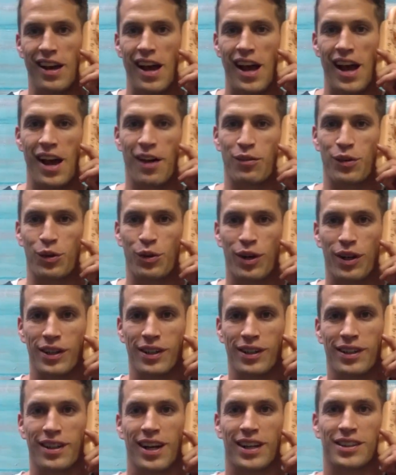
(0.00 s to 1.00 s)
Hey
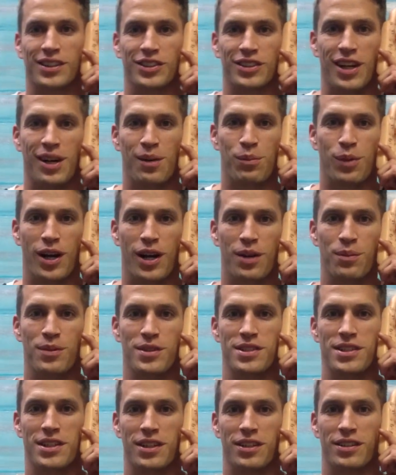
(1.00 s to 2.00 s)
everyone, Dr. John
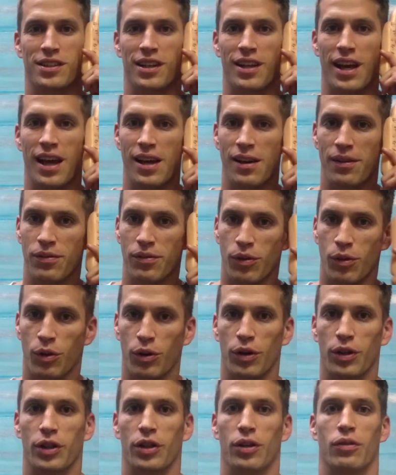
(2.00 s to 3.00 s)
Bartemus here today
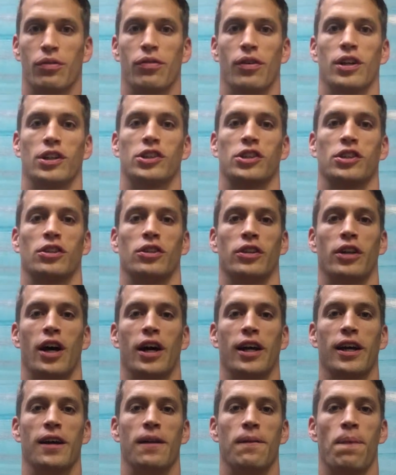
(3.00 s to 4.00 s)
for your functional
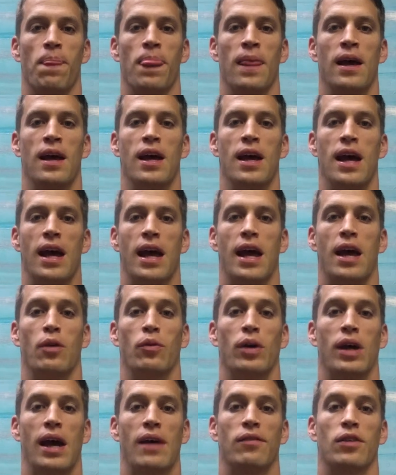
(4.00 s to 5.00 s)
nugget. And
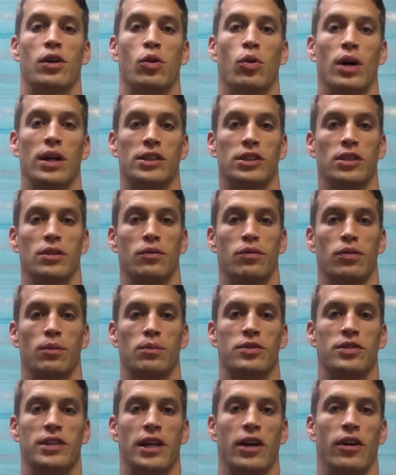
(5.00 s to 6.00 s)
we have a question from
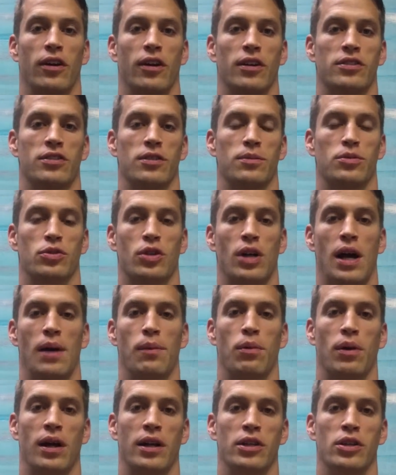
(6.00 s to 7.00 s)
Sarah, a
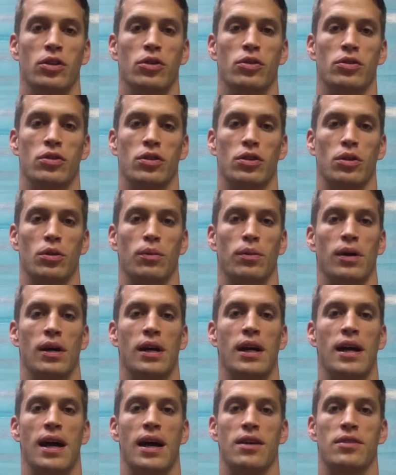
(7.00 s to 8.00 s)
subscriber on YouTube,
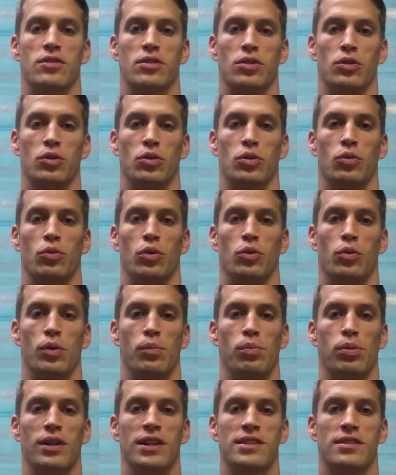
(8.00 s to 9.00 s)
as to would we
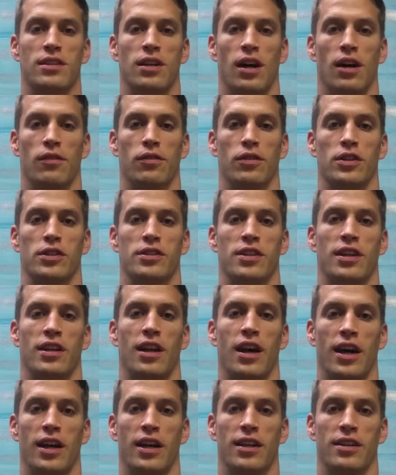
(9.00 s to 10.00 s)
please cover
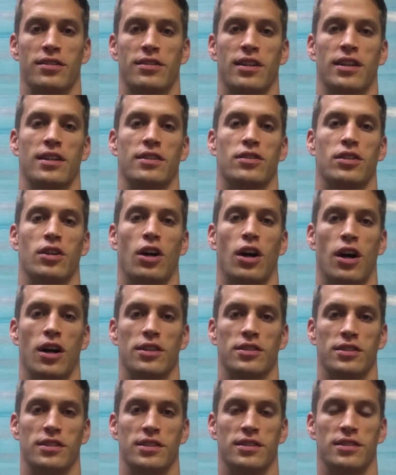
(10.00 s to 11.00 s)
tinnitus and its
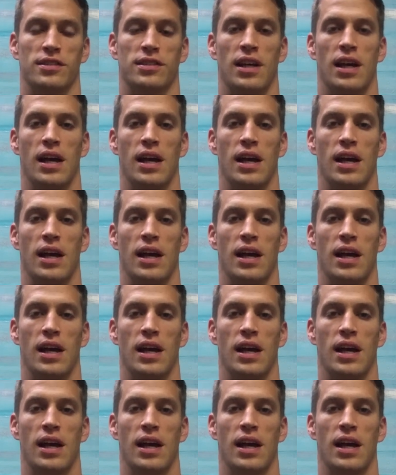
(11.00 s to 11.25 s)
causes